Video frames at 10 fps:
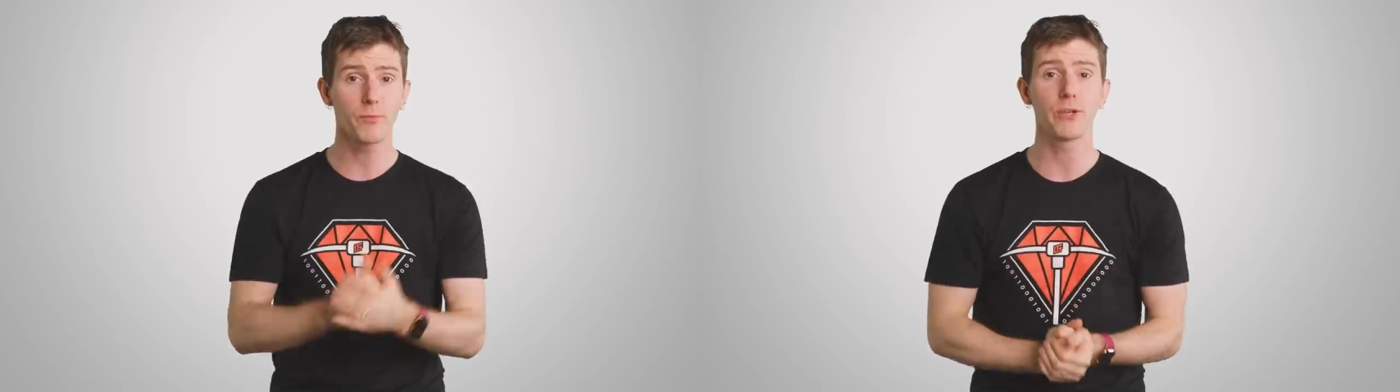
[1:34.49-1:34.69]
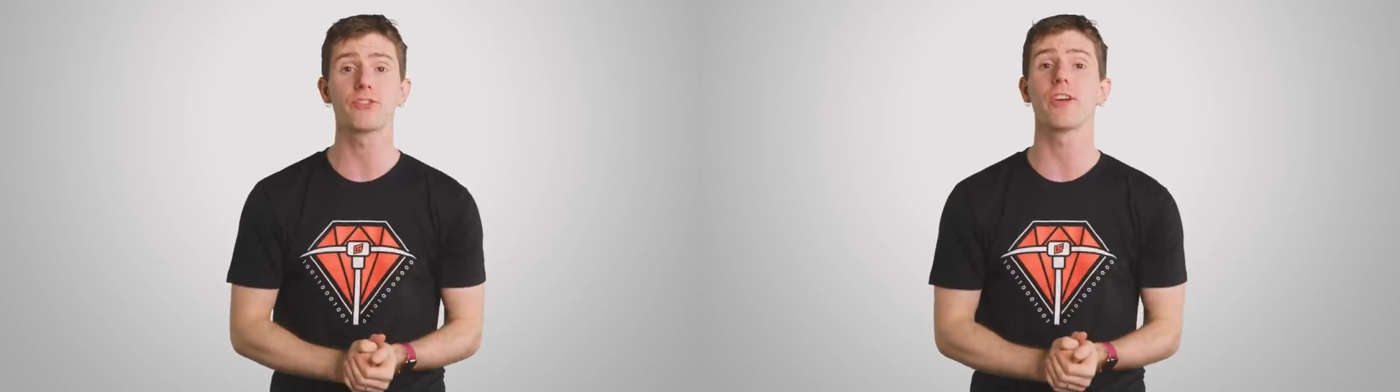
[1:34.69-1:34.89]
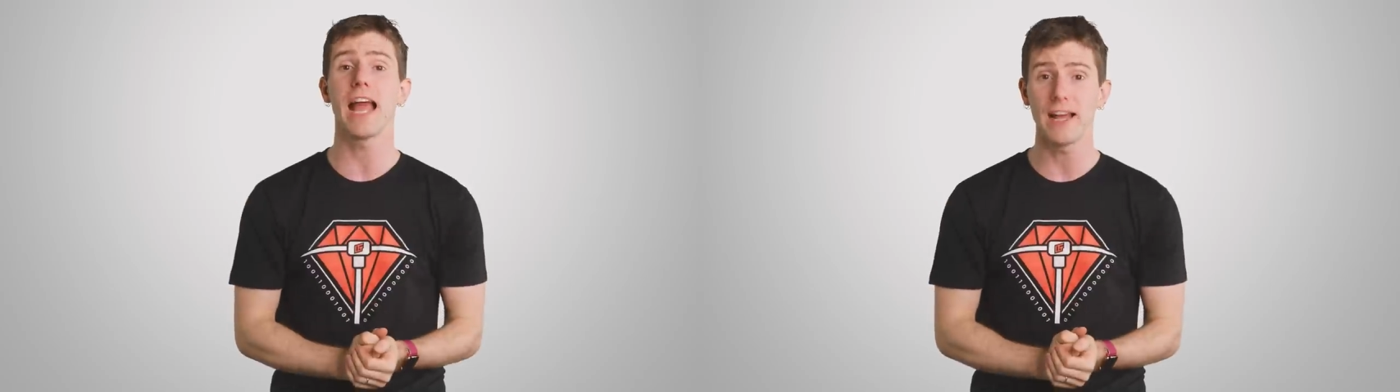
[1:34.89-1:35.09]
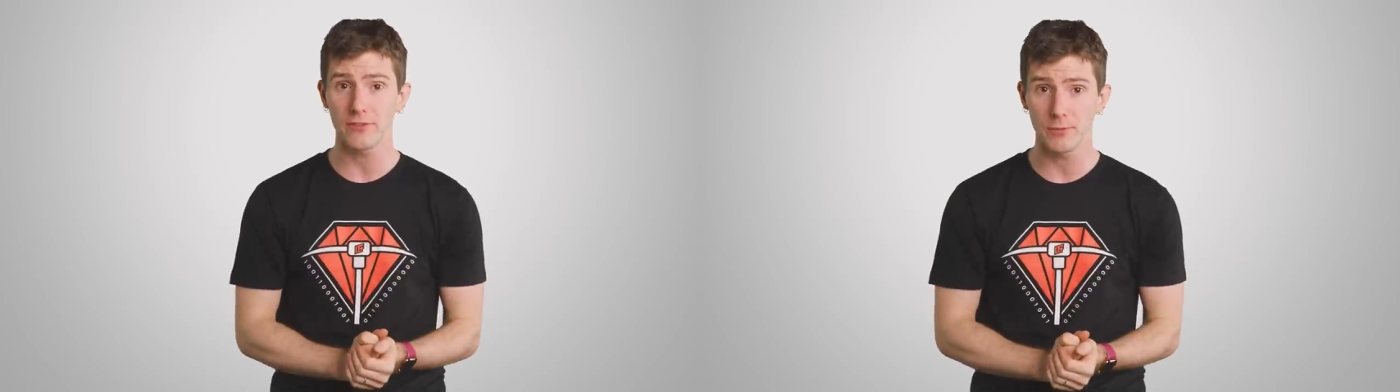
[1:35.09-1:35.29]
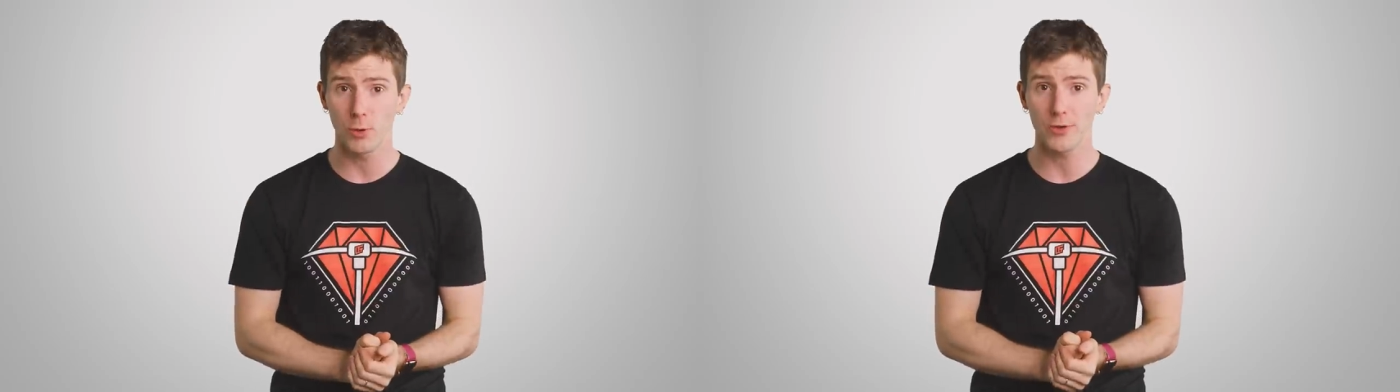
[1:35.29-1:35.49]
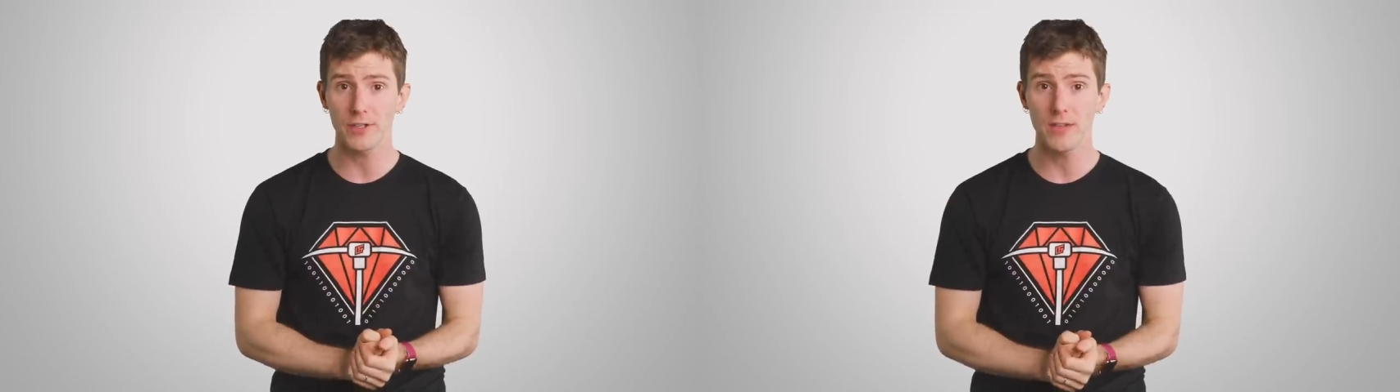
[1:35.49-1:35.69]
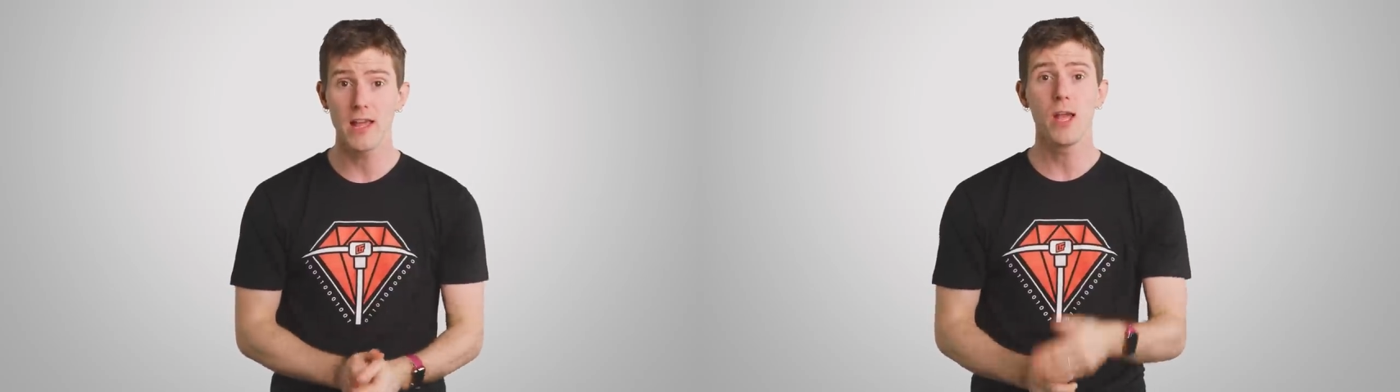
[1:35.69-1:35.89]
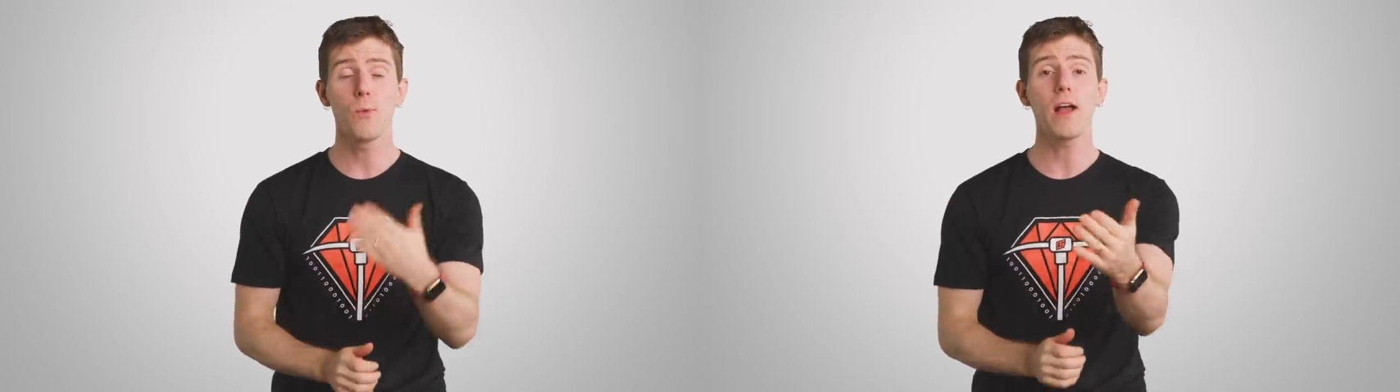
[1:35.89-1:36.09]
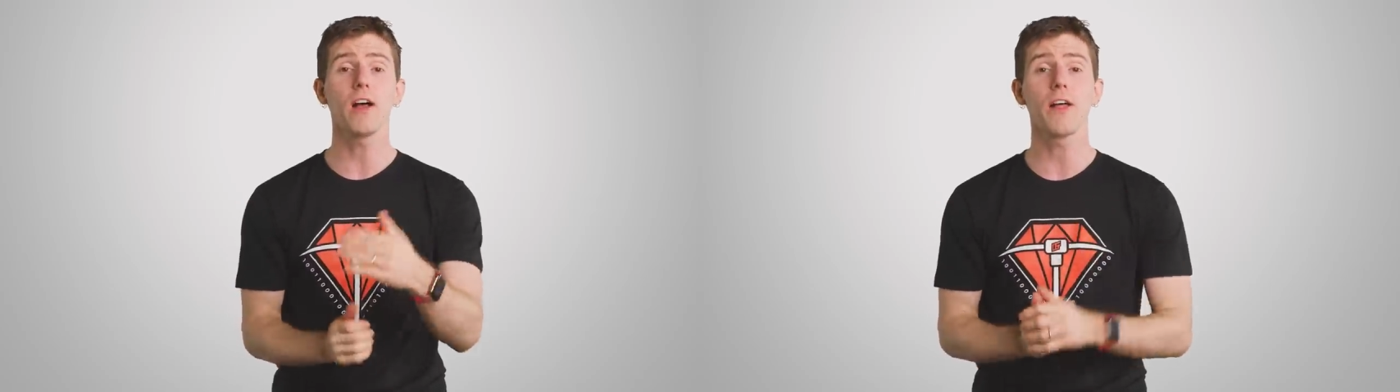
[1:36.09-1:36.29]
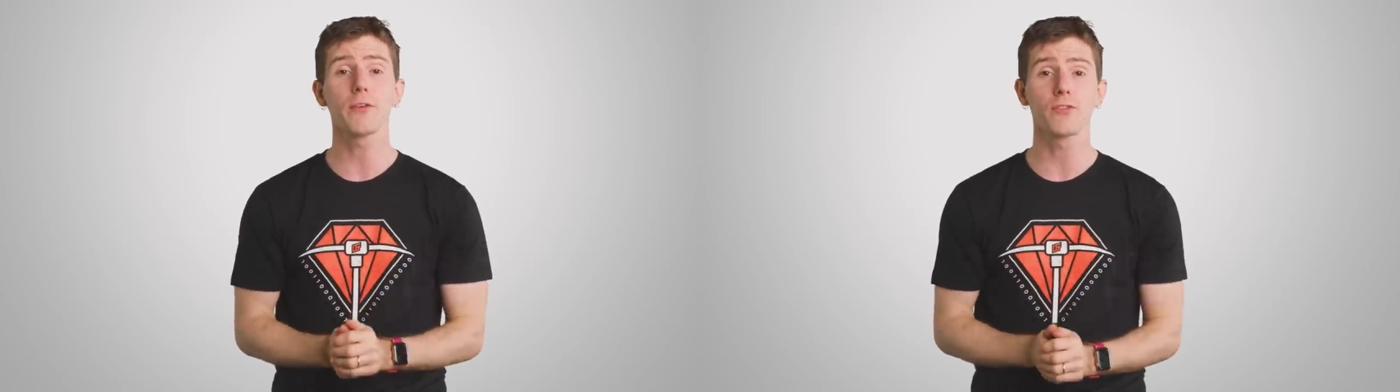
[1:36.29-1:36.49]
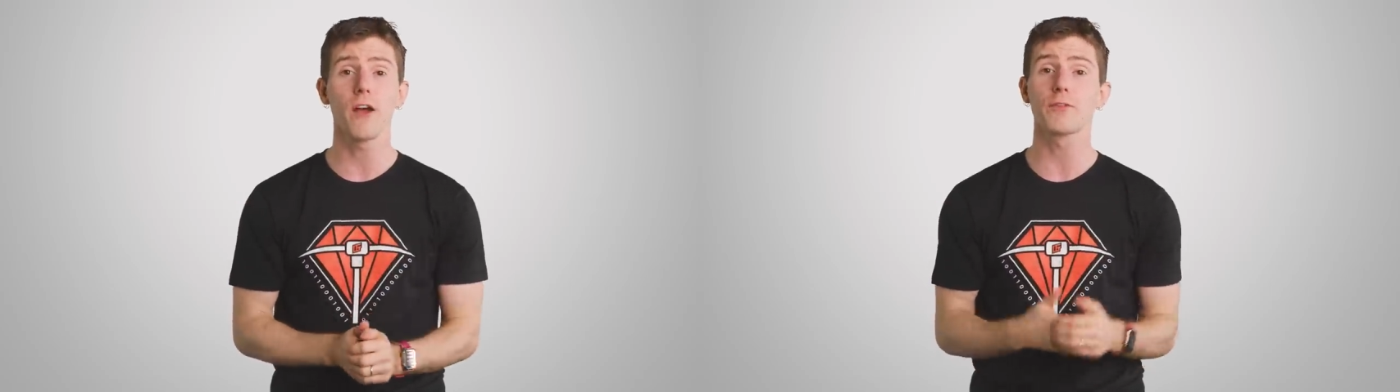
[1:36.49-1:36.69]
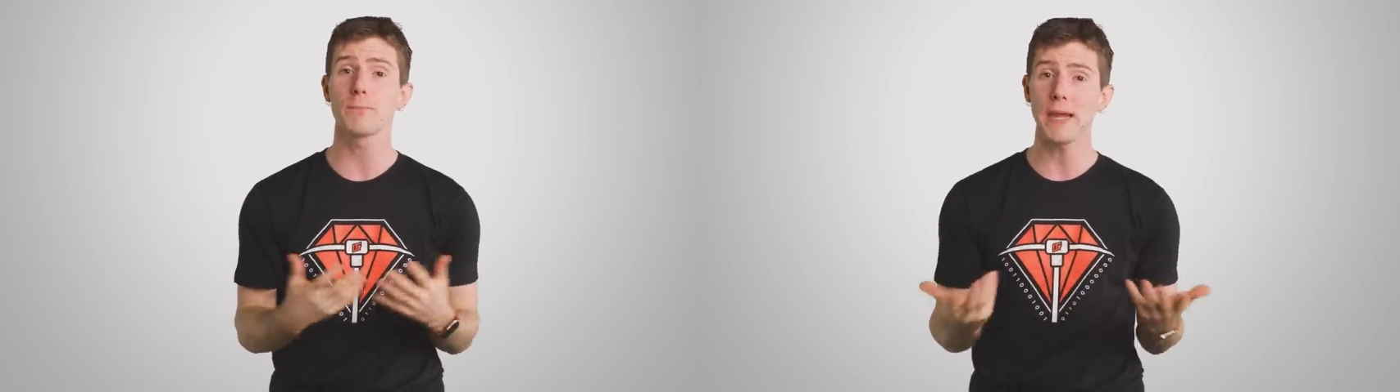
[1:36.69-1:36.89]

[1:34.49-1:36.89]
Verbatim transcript: of which are ad-supported, while others offer